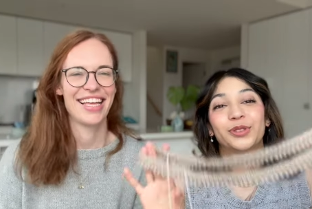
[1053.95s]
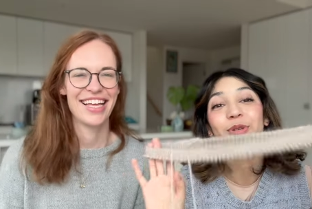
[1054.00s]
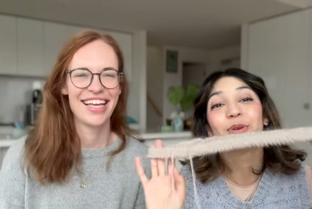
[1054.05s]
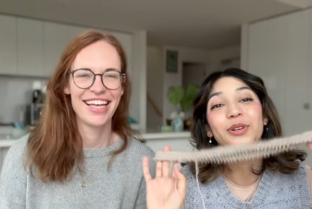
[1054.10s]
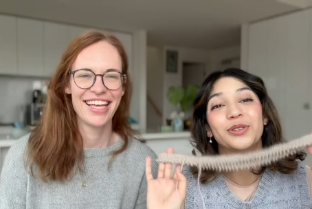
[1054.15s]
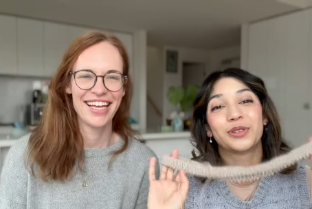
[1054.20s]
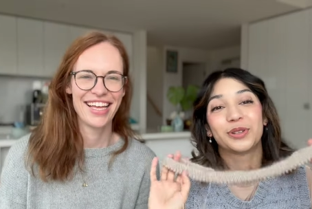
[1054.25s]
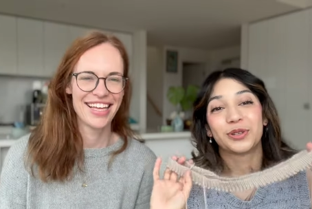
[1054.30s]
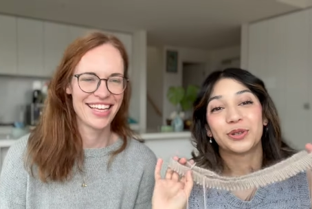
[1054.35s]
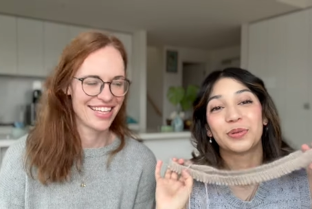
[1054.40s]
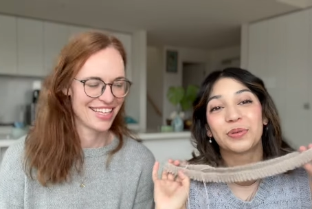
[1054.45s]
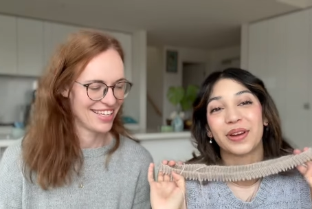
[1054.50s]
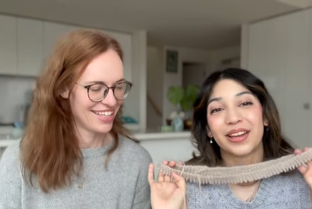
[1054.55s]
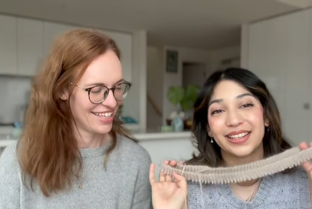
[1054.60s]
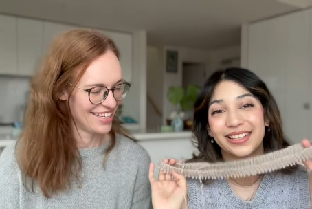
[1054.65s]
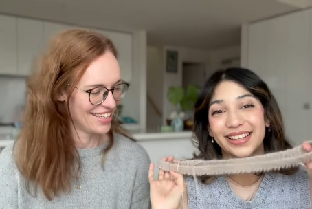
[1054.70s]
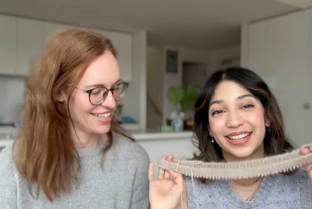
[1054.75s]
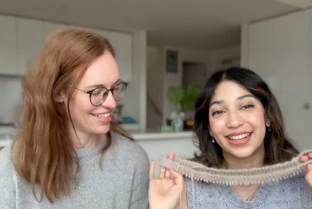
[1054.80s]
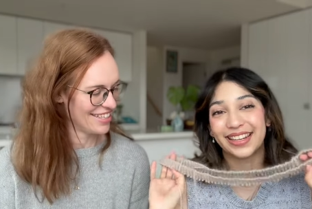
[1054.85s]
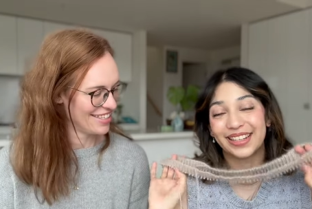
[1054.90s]

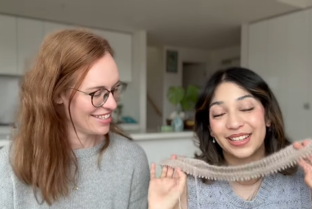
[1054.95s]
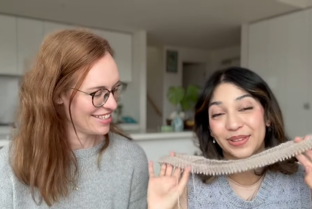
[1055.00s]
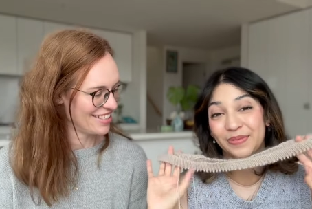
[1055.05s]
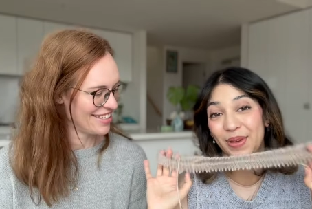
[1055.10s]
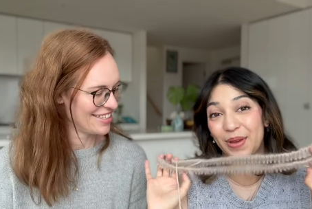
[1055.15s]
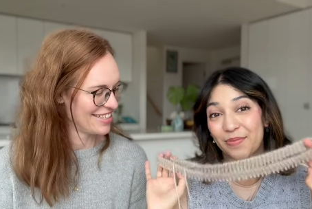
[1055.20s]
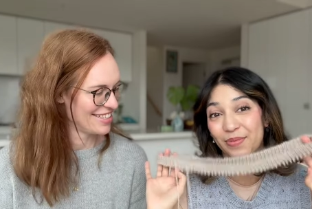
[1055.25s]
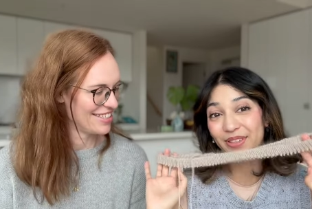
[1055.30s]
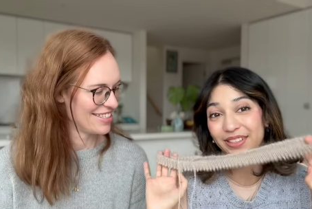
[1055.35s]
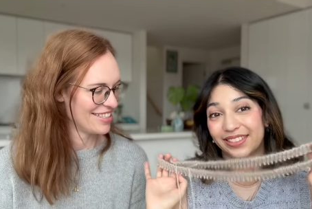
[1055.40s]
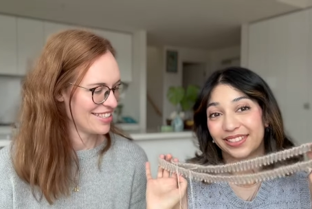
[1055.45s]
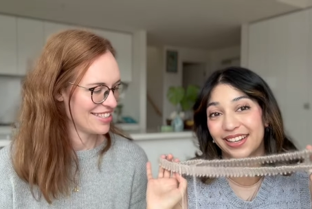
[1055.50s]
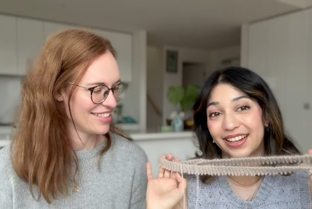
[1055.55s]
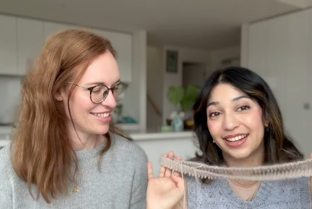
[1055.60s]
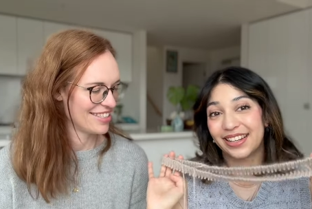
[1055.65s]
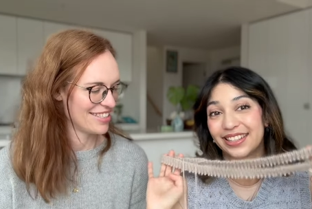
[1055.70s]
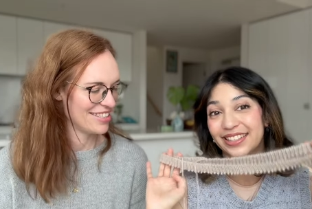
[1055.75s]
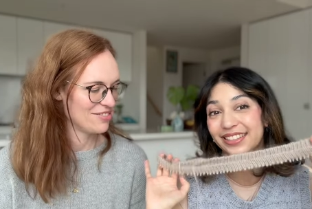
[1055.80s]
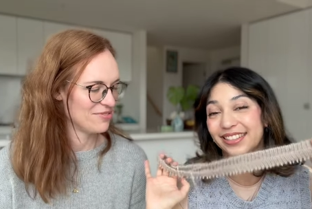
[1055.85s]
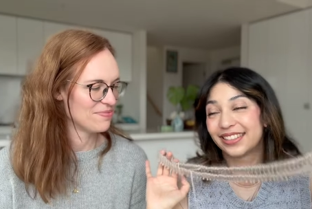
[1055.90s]
Speaker 1: 220 to be
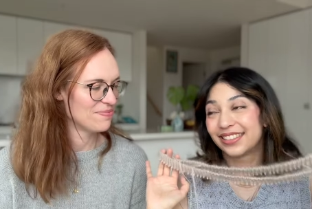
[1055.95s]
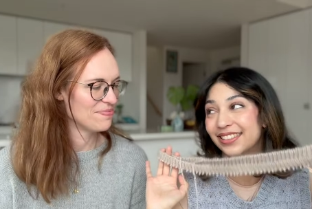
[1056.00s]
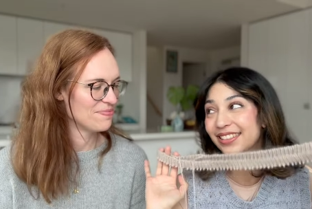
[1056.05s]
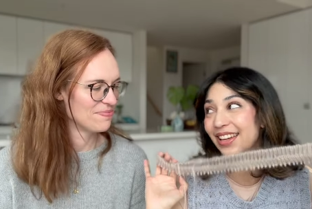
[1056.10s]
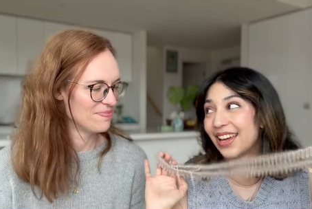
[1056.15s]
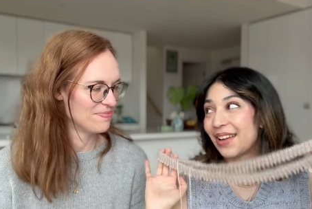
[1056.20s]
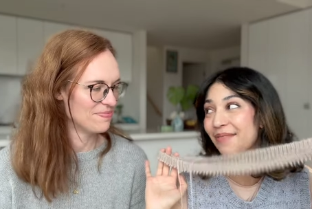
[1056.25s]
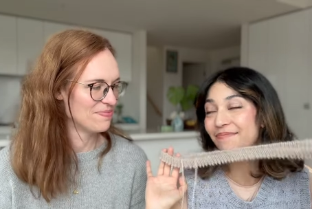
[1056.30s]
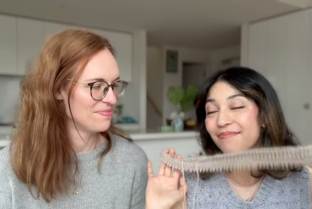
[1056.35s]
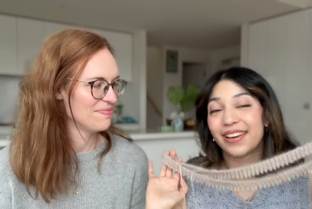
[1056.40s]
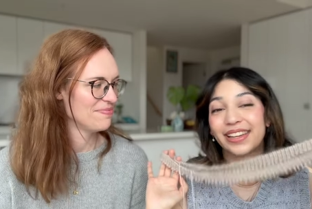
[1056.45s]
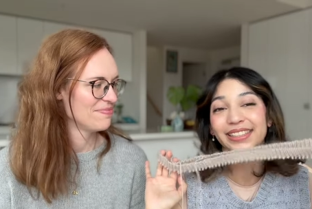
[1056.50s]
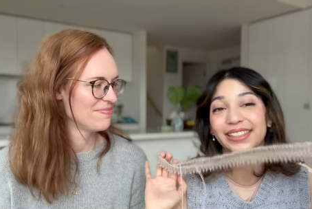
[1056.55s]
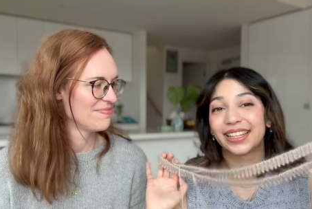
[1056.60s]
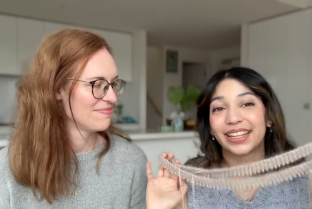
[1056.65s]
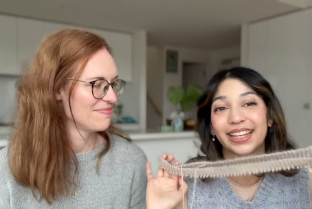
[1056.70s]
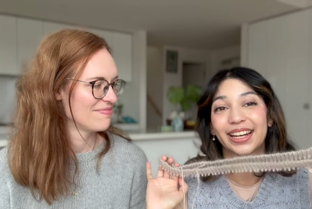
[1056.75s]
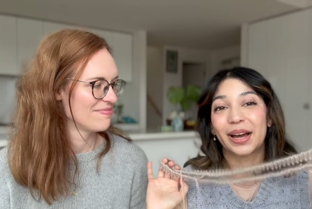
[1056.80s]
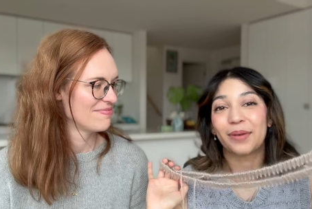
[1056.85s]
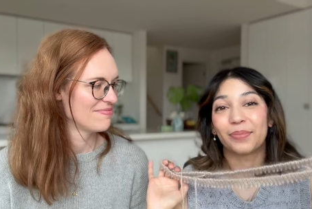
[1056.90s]
precise, mm.
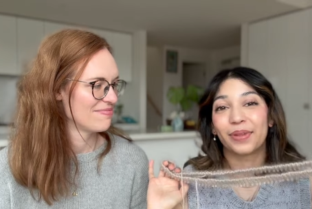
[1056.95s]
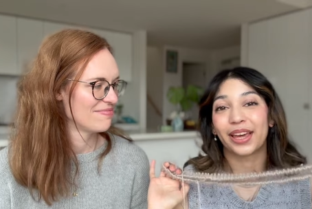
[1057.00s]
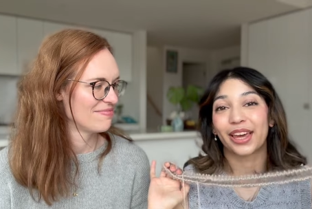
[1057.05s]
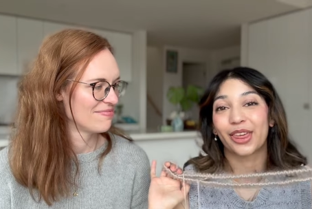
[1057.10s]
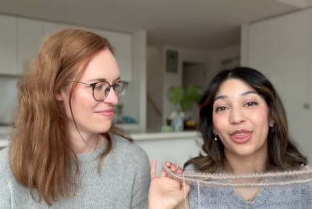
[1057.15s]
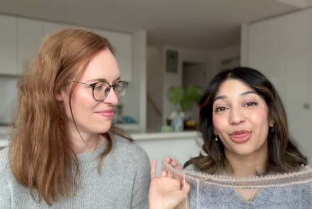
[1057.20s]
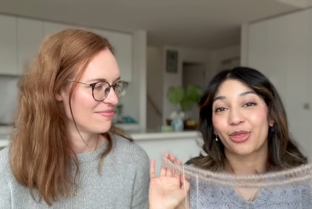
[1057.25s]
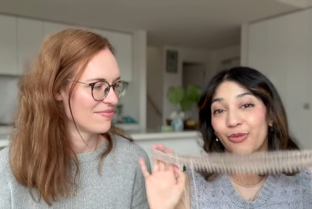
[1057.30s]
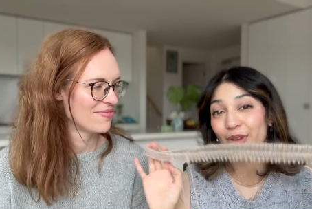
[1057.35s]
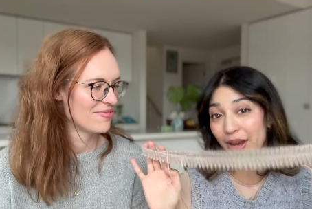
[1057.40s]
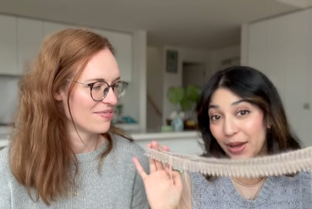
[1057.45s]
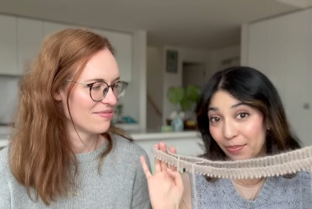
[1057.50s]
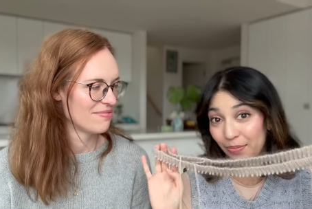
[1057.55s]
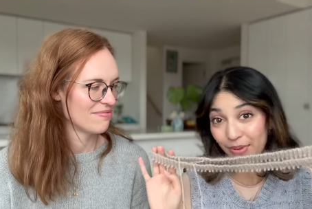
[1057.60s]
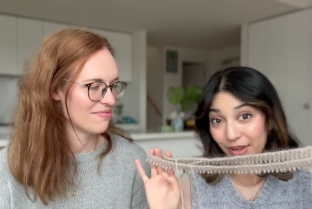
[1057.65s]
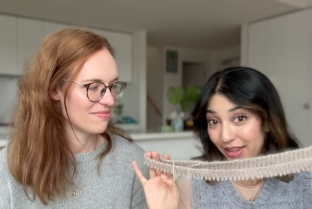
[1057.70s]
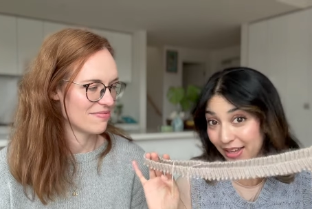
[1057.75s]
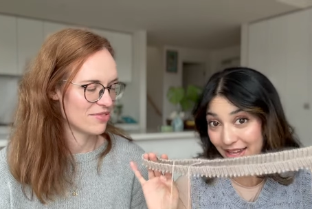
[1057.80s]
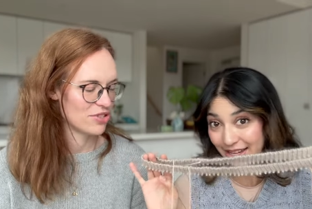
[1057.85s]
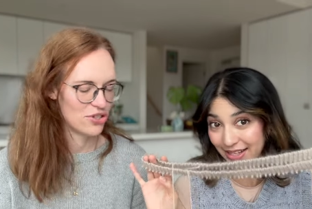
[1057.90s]
messing it up like 3
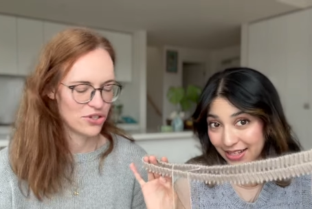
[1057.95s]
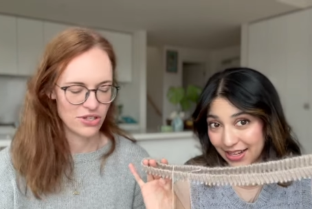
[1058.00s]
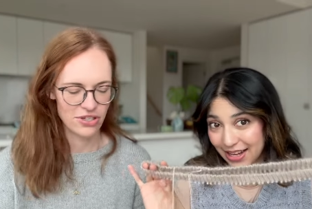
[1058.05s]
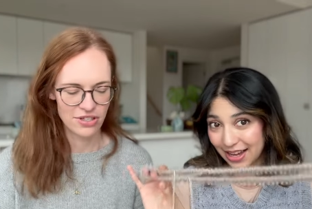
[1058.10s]
billion sure.